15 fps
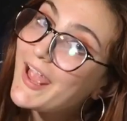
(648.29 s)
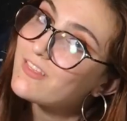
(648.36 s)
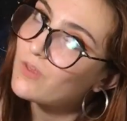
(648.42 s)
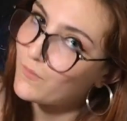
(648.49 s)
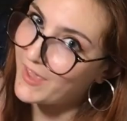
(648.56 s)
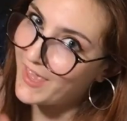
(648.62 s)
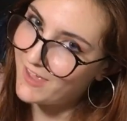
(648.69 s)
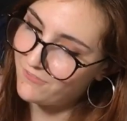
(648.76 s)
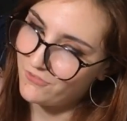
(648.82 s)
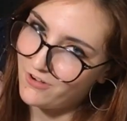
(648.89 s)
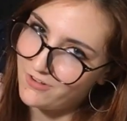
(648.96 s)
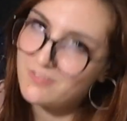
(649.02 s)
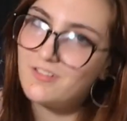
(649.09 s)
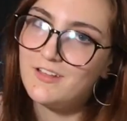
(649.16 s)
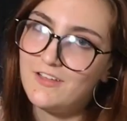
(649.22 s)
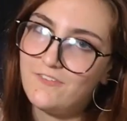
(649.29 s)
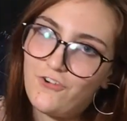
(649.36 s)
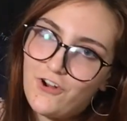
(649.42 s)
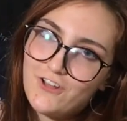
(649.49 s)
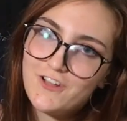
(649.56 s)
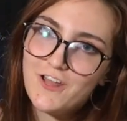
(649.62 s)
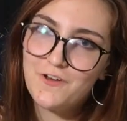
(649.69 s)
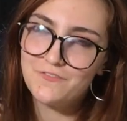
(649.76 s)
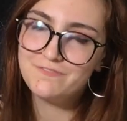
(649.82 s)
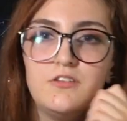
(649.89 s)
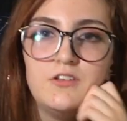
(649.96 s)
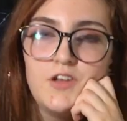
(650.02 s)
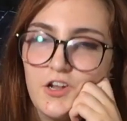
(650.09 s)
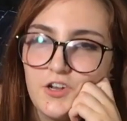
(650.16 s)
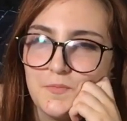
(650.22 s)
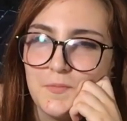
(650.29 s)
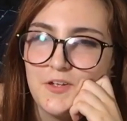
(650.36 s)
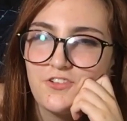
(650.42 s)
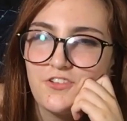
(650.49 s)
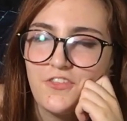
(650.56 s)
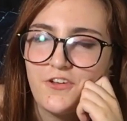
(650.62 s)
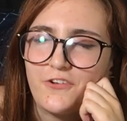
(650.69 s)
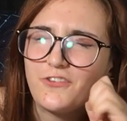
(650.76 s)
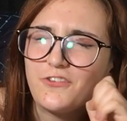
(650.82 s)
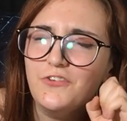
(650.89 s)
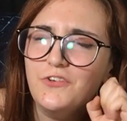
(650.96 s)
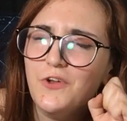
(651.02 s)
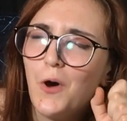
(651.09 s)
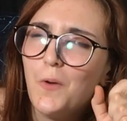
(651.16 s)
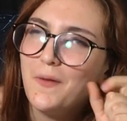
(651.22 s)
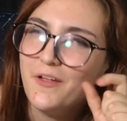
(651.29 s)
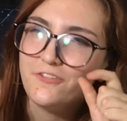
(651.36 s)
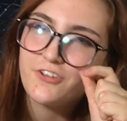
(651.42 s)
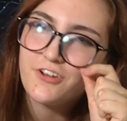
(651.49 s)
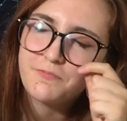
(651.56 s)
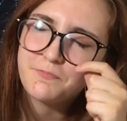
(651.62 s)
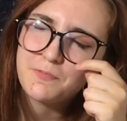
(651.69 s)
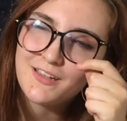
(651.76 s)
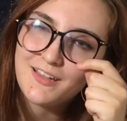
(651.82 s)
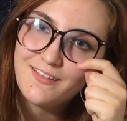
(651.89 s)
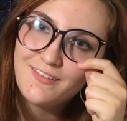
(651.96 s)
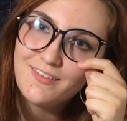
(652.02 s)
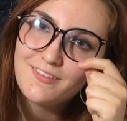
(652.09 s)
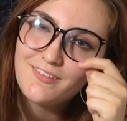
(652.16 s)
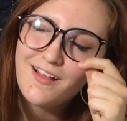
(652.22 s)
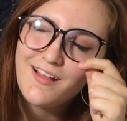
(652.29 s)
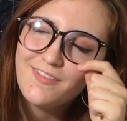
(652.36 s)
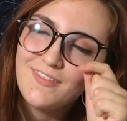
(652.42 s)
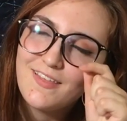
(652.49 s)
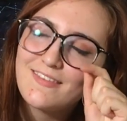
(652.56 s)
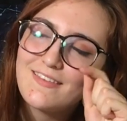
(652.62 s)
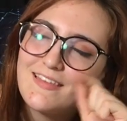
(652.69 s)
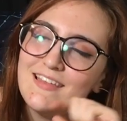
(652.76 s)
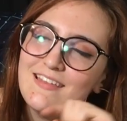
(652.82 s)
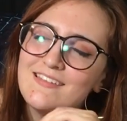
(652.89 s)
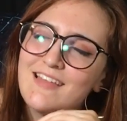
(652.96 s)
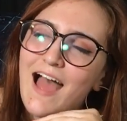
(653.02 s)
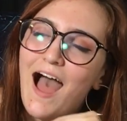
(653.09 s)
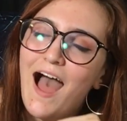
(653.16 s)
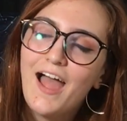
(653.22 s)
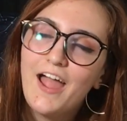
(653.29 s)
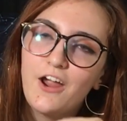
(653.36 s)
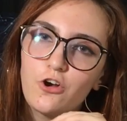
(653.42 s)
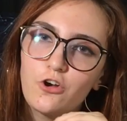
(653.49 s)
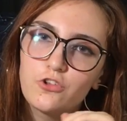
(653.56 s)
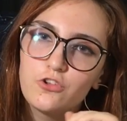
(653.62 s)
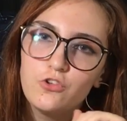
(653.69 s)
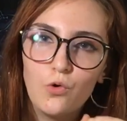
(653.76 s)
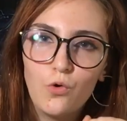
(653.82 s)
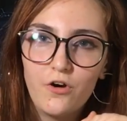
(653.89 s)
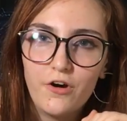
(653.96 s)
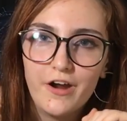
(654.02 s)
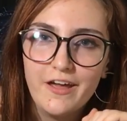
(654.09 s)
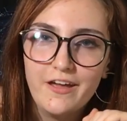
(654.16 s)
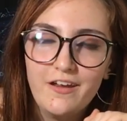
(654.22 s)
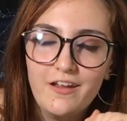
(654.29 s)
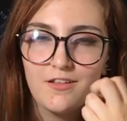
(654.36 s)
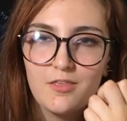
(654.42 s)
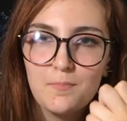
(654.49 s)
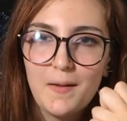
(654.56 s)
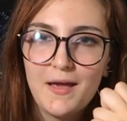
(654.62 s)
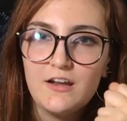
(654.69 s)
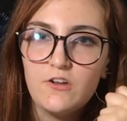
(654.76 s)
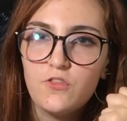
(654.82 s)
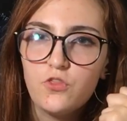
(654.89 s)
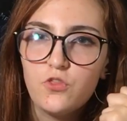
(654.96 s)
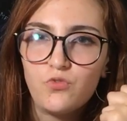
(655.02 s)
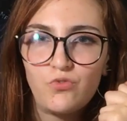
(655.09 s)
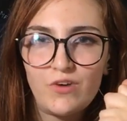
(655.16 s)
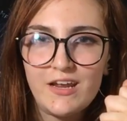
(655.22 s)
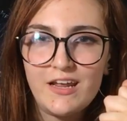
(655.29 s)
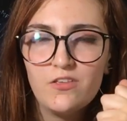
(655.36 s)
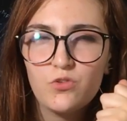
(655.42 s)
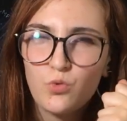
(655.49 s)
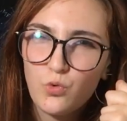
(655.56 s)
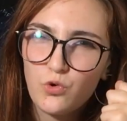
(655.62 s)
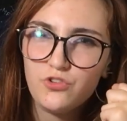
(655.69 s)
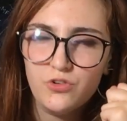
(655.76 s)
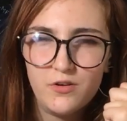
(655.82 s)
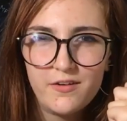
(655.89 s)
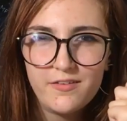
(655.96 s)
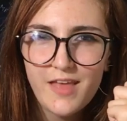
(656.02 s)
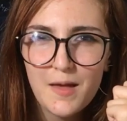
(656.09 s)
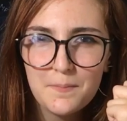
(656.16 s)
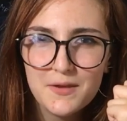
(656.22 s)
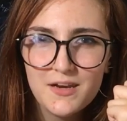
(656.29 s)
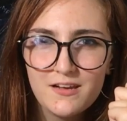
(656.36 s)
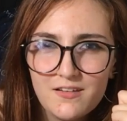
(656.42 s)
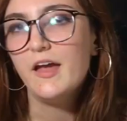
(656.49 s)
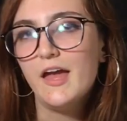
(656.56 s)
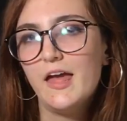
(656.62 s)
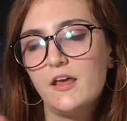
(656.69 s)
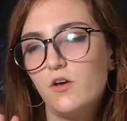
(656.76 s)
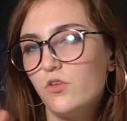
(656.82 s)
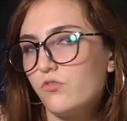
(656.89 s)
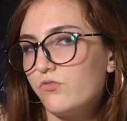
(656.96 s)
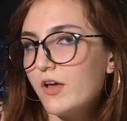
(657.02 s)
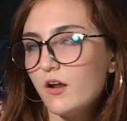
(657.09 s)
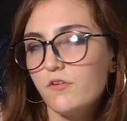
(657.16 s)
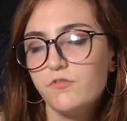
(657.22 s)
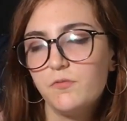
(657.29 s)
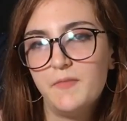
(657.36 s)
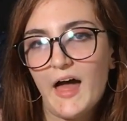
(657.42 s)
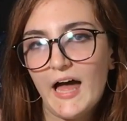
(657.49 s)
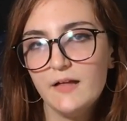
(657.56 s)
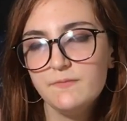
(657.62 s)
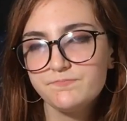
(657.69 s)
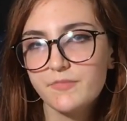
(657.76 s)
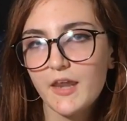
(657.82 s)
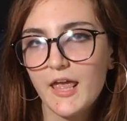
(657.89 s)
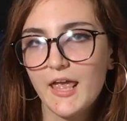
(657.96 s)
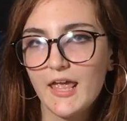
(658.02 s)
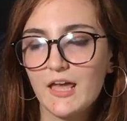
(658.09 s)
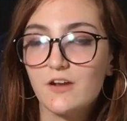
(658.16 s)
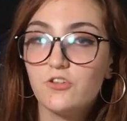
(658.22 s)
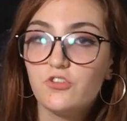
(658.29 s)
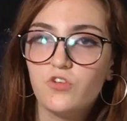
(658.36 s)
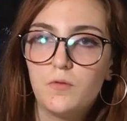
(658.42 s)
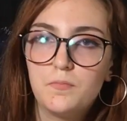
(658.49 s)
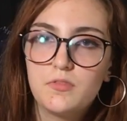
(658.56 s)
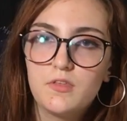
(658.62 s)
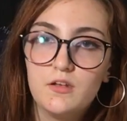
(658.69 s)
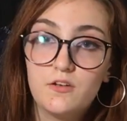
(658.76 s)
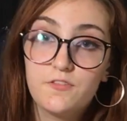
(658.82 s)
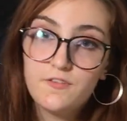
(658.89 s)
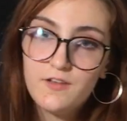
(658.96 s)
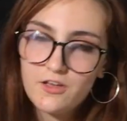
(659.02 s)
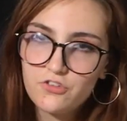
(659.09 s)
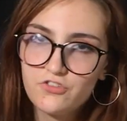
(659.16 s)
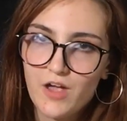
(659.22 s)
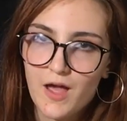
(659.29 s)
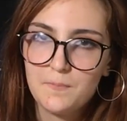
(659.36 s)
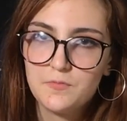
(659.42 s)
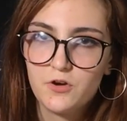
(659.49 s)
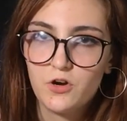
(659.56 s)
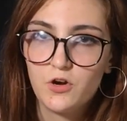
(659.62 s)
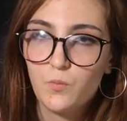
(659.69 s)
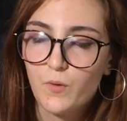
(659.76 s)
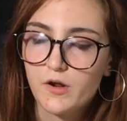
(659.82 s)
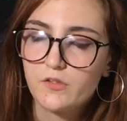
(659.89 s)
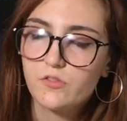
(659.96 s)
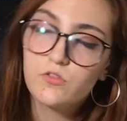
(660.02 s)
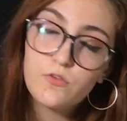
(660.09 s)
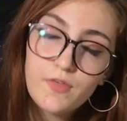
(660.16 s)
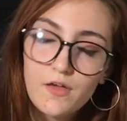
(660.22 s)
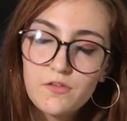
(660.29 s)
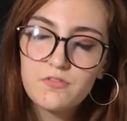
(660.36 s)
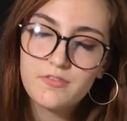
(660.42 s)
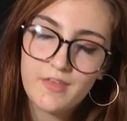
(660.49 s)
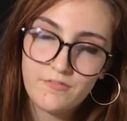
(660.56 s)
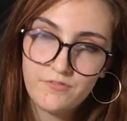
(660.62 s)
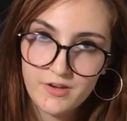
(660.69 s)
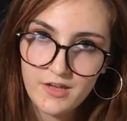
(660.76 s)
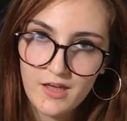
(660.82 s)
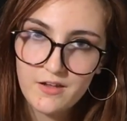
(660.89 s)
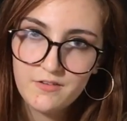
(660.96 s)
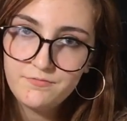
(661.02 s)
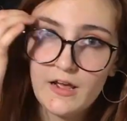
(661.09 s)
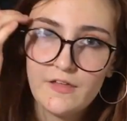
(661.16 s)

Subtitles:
it's okay for us to leave her alone. Not to mention there's no mention of police in this entire story, despite 3 school shootings happening. And it goes right off from that and jumps into the next chapter, where it's 2007 again.